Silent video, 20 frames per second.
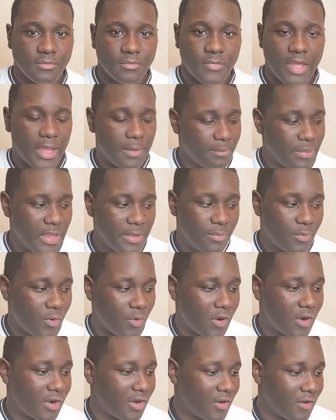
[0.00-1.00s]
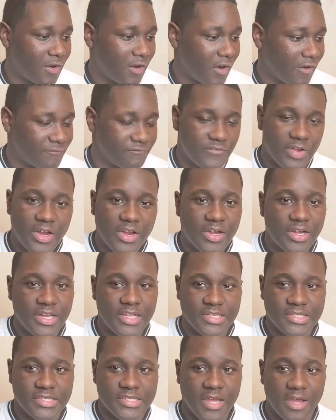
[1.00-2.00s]
And people are fearing
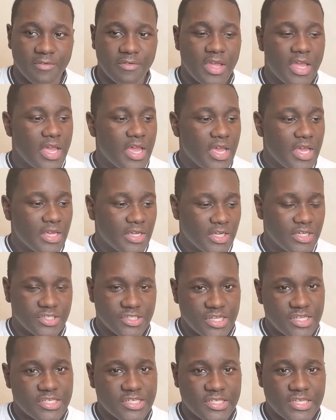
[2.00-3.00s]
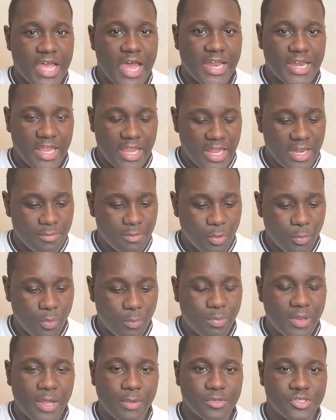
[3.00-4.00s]
this stuff. Because this is how the enemy will
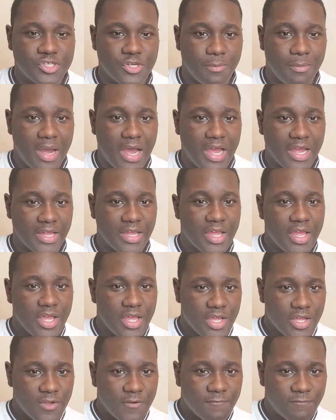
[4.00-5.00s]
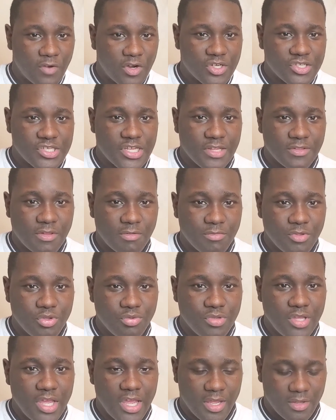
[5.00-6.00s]
play with your mind. First symptom you
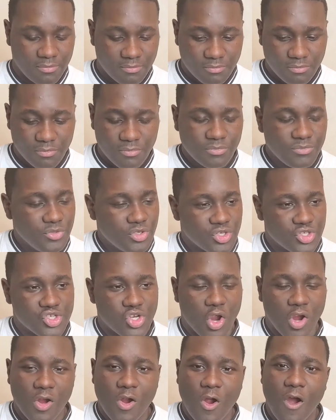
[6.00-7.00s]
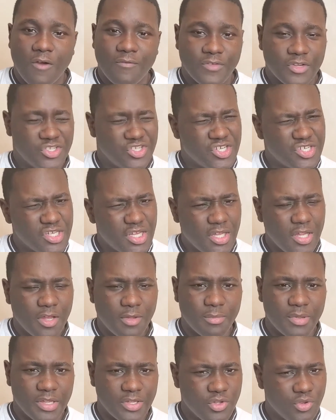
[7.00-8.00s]
get, you'll start coughing just a little
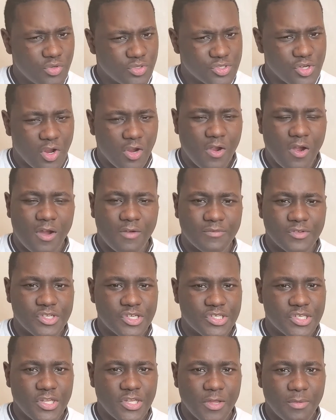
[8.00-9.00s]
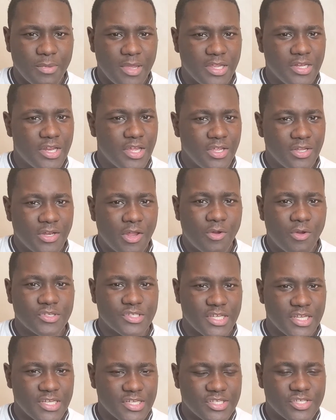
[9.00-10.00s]
bit. You can start coughing just a little bit. And then you notice
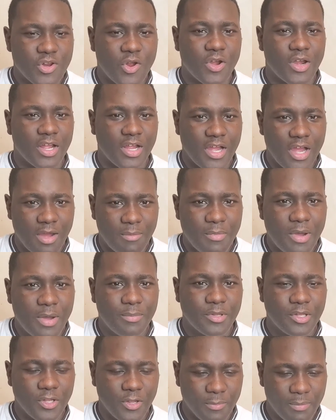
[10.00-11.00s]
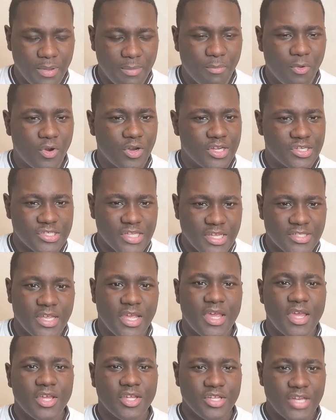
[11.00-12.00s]
it's starting to come up a little bit more. It's
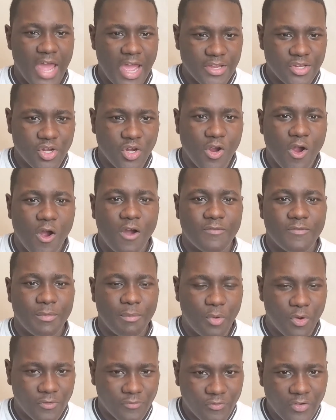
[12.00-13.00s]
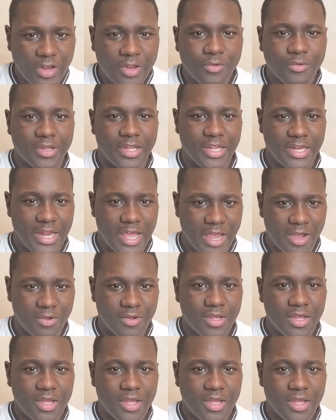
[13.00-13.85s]
now you're coughing more frequently now.